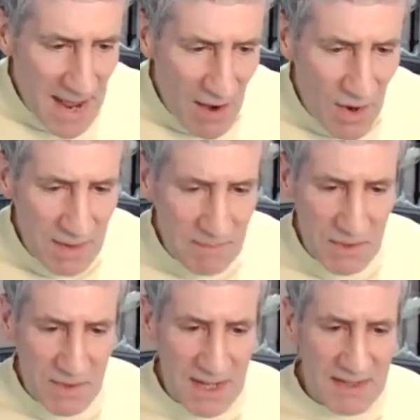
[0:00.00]
now
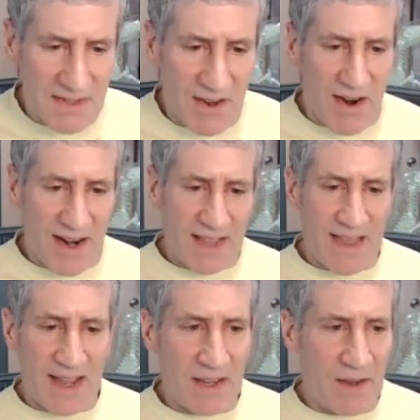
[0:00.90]
unmuted. Sorry,
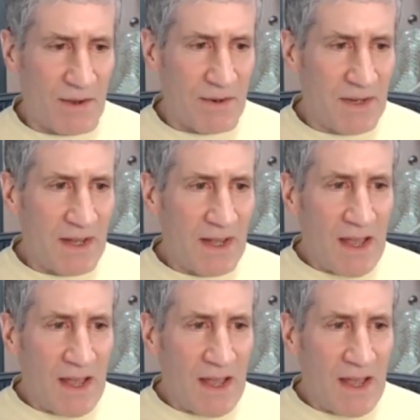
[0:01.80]
thank you.